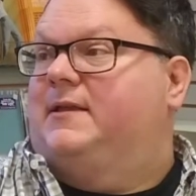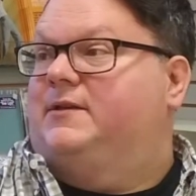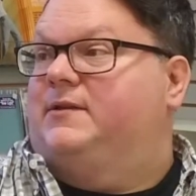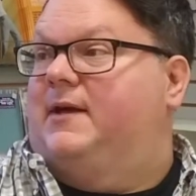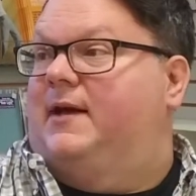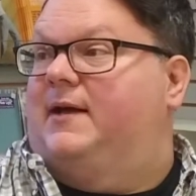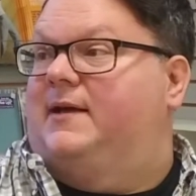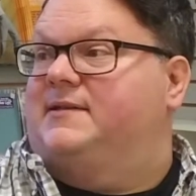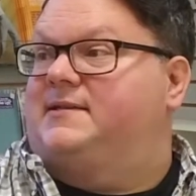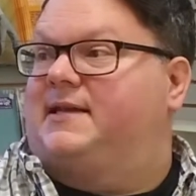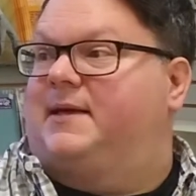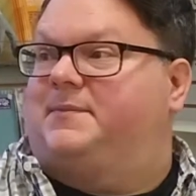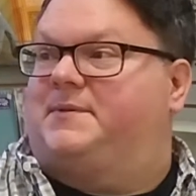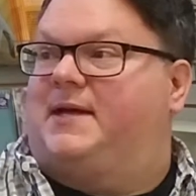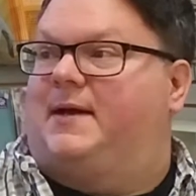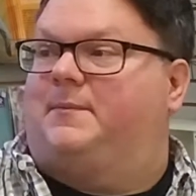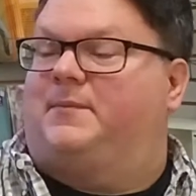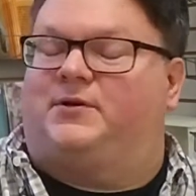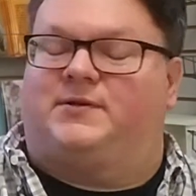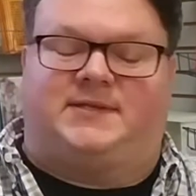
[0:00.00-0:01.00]
Uh,
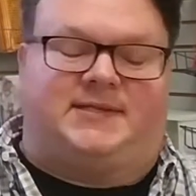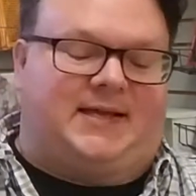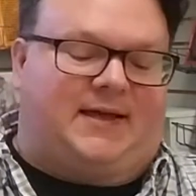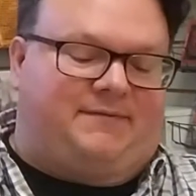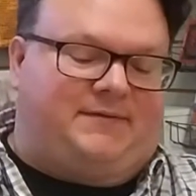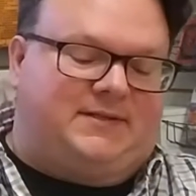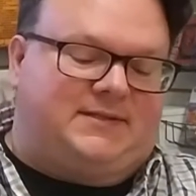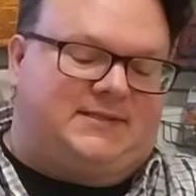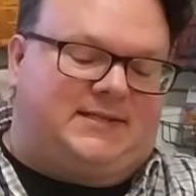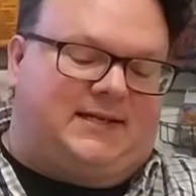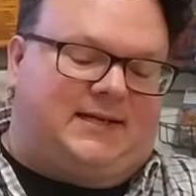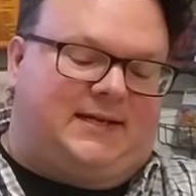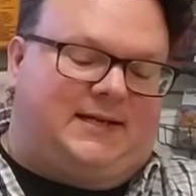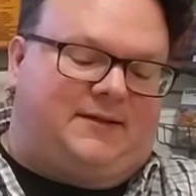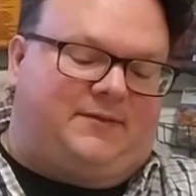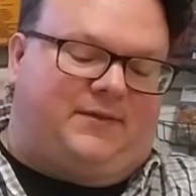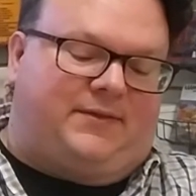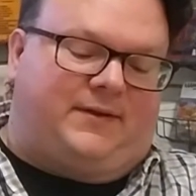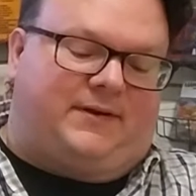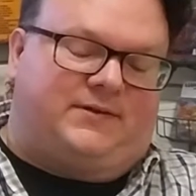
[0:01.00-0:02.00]
September
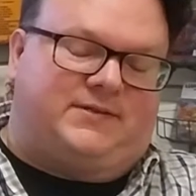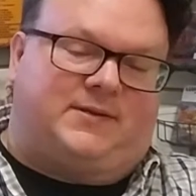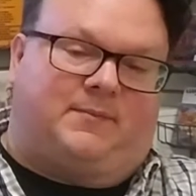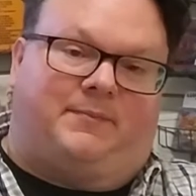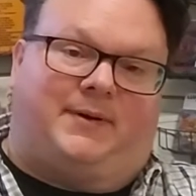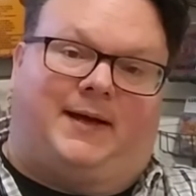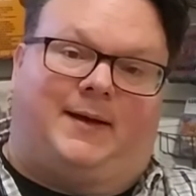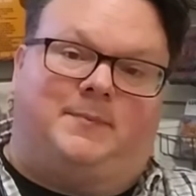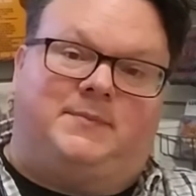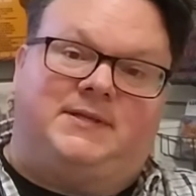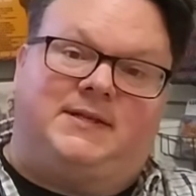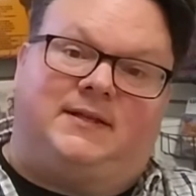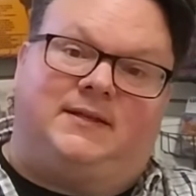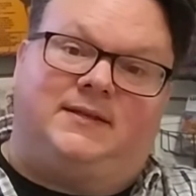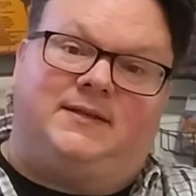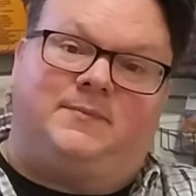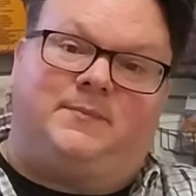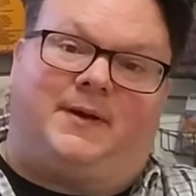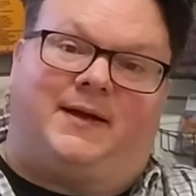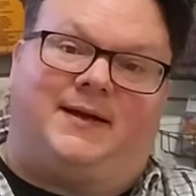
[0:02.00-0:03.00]
17th, there's a Bob
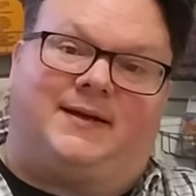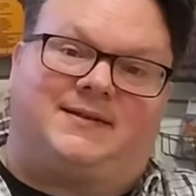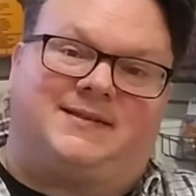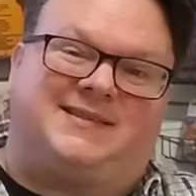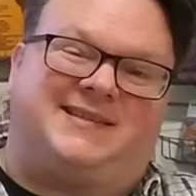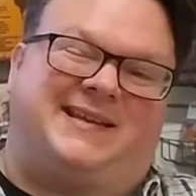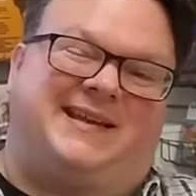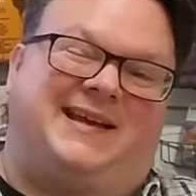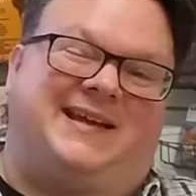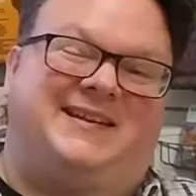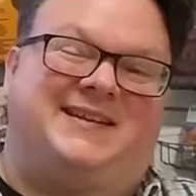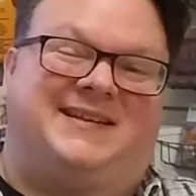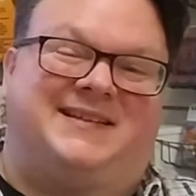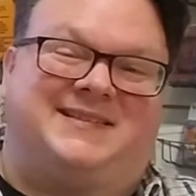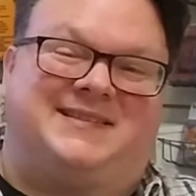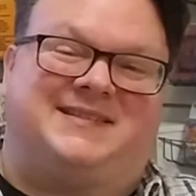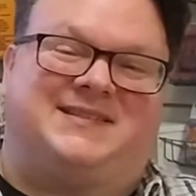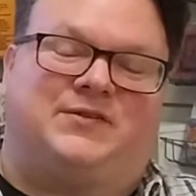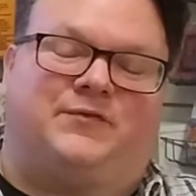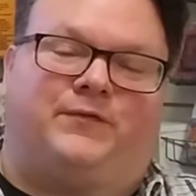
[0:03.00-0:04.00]
Dylan box set.
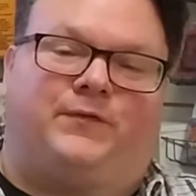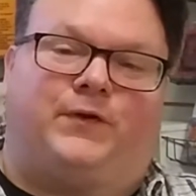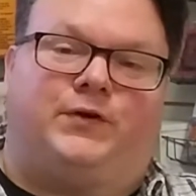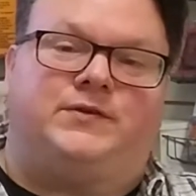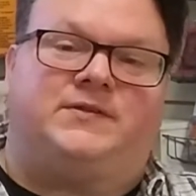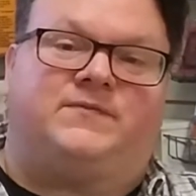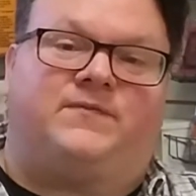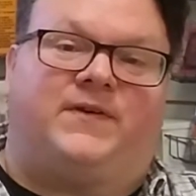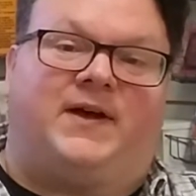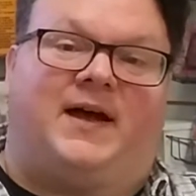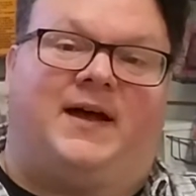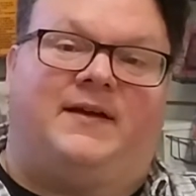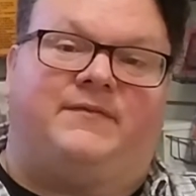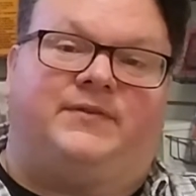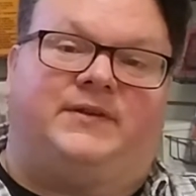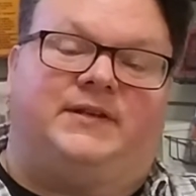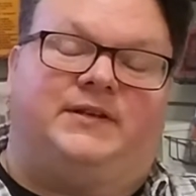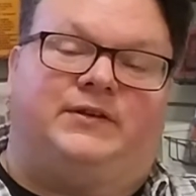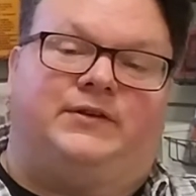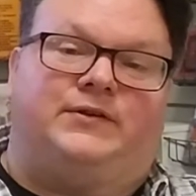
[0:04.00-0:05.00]
It's the first five
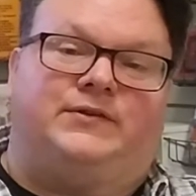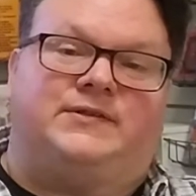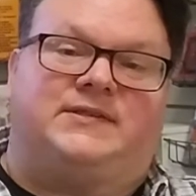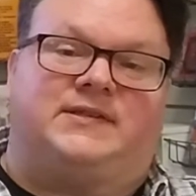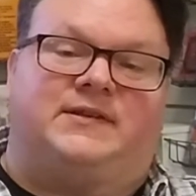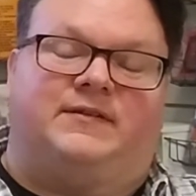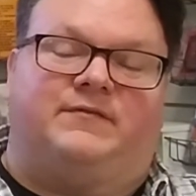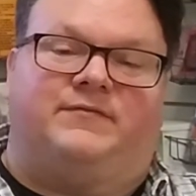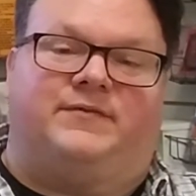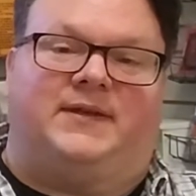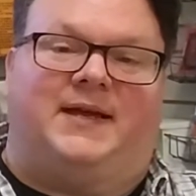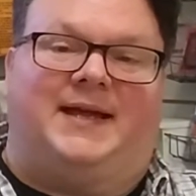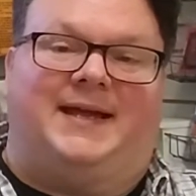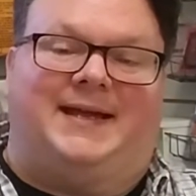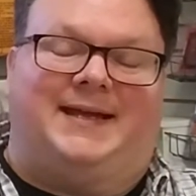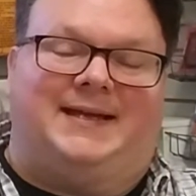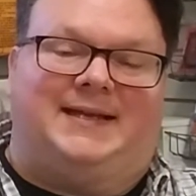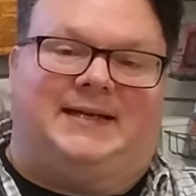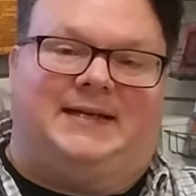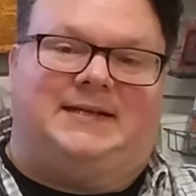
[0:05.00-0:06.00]
years of the
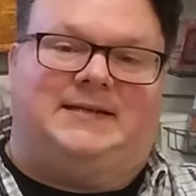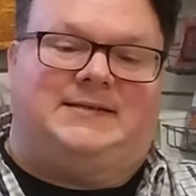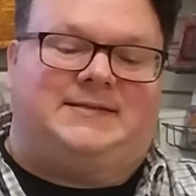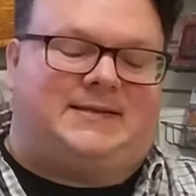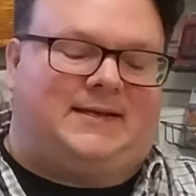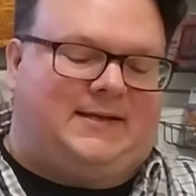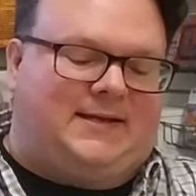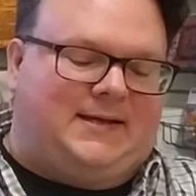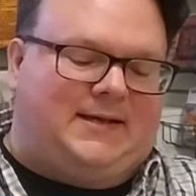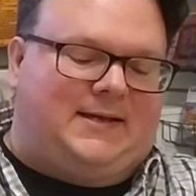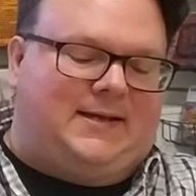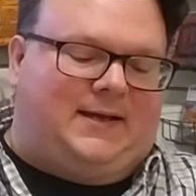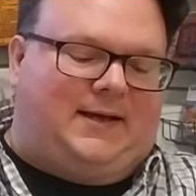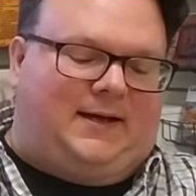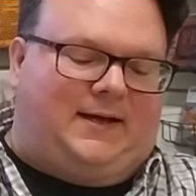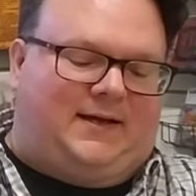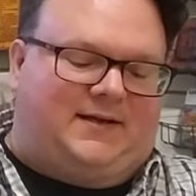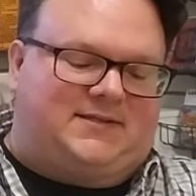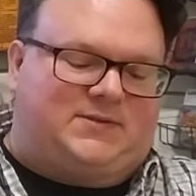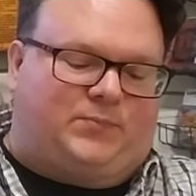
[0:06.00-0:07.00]
80s,
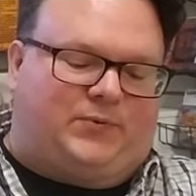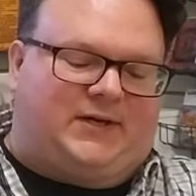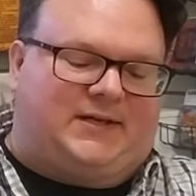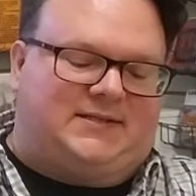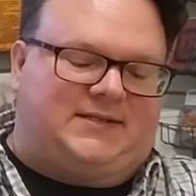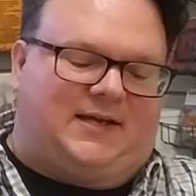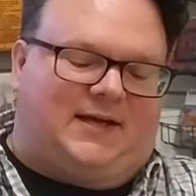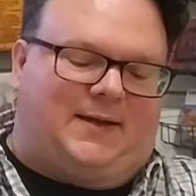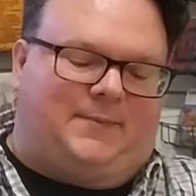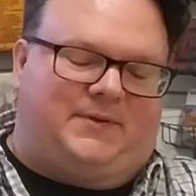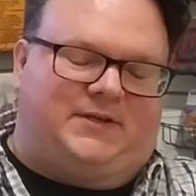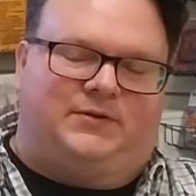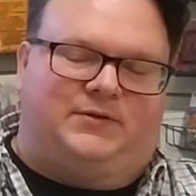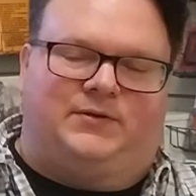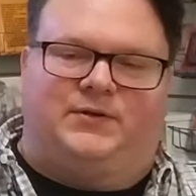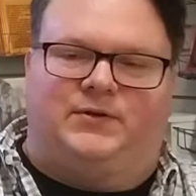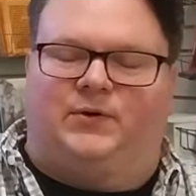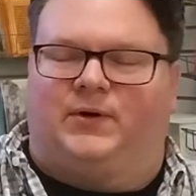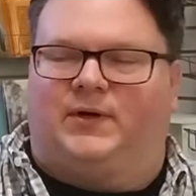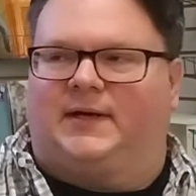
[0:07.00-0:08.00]
uh, springtime in New
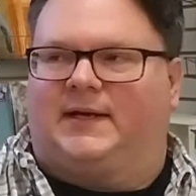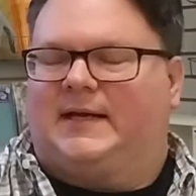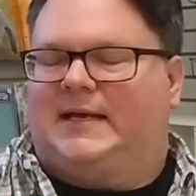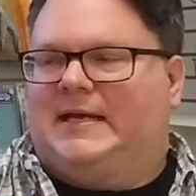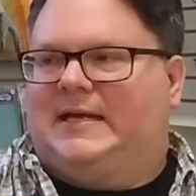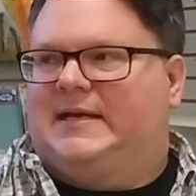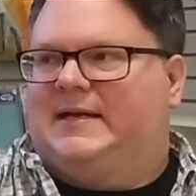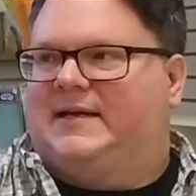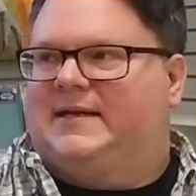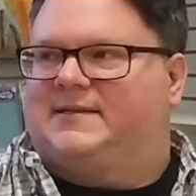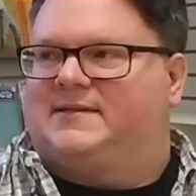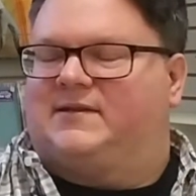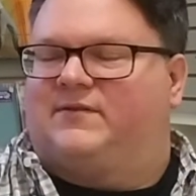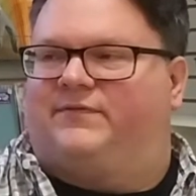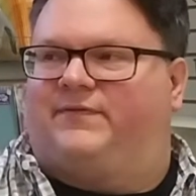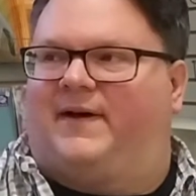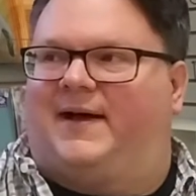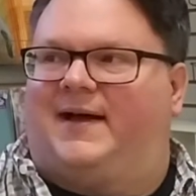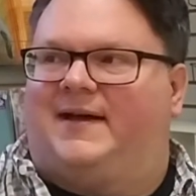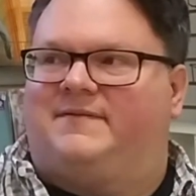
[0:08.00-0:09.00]
York. It's a
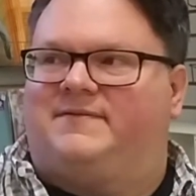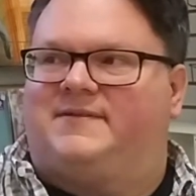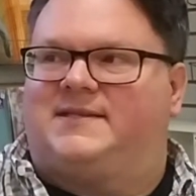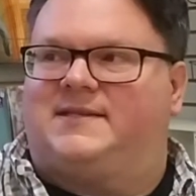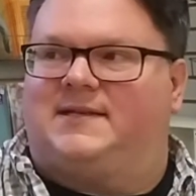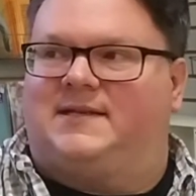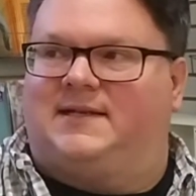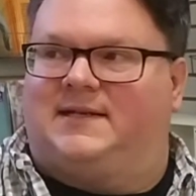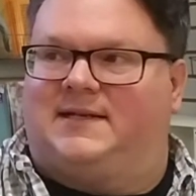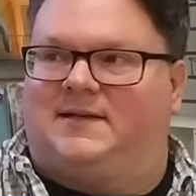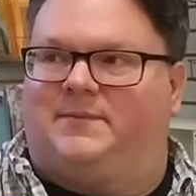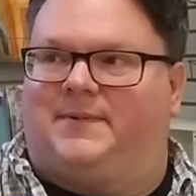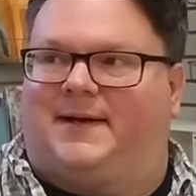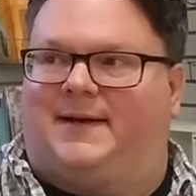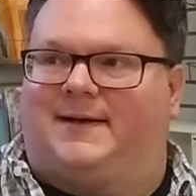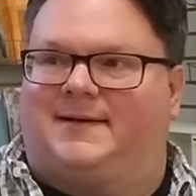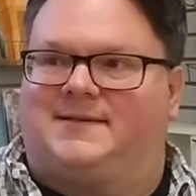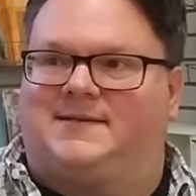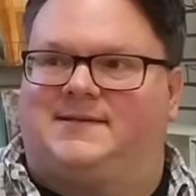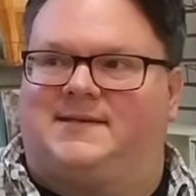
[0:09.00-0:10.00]
five CD
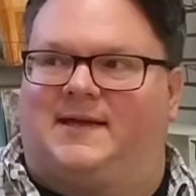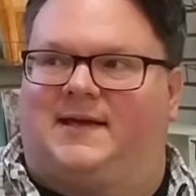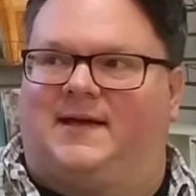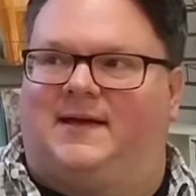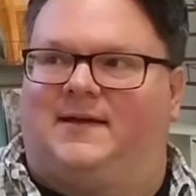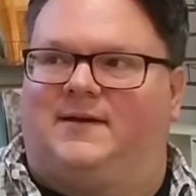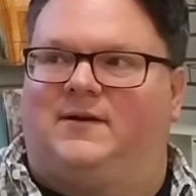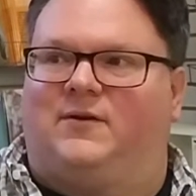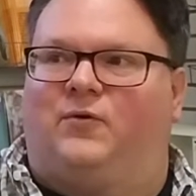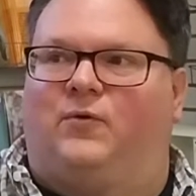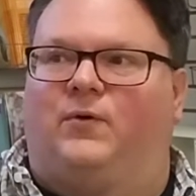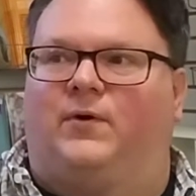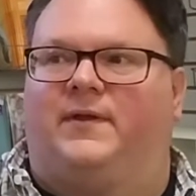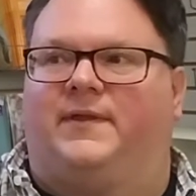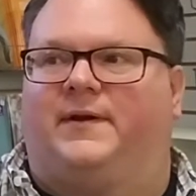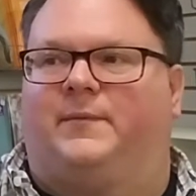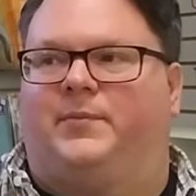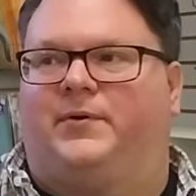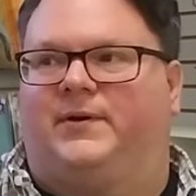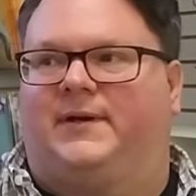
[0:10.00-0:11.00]
box set, or
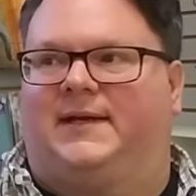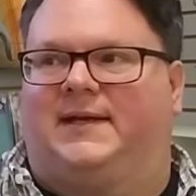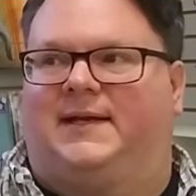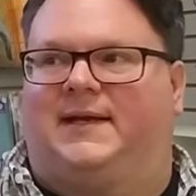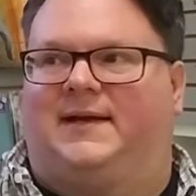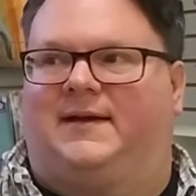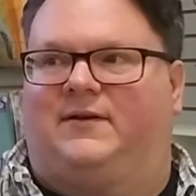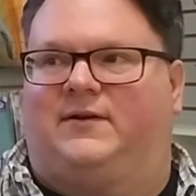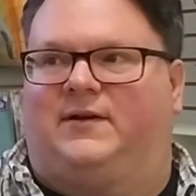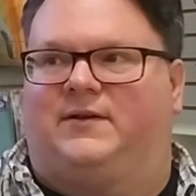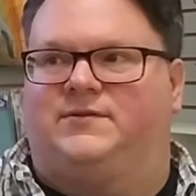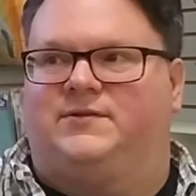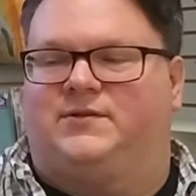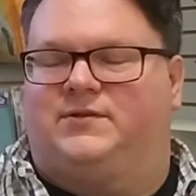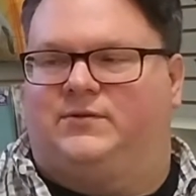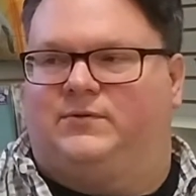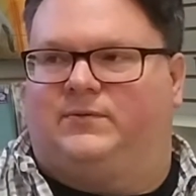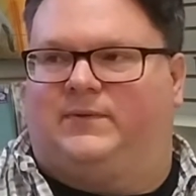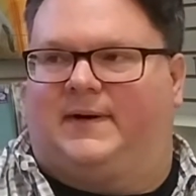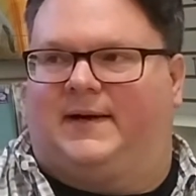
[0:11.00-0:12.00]
they're putting it out on
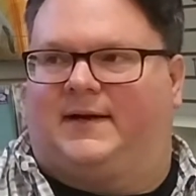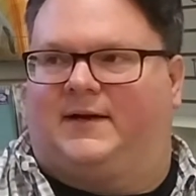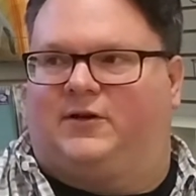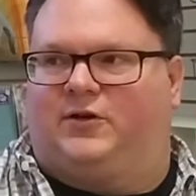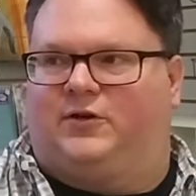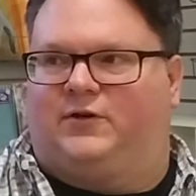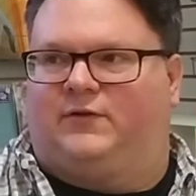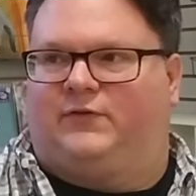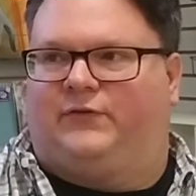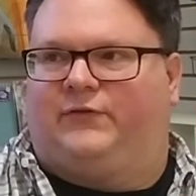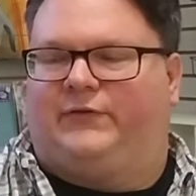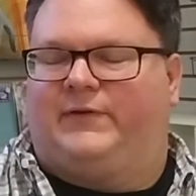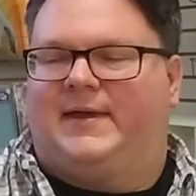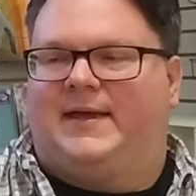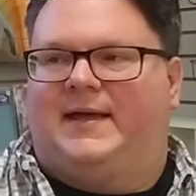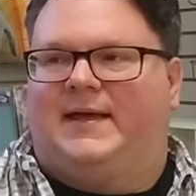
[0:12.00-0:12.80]
two records.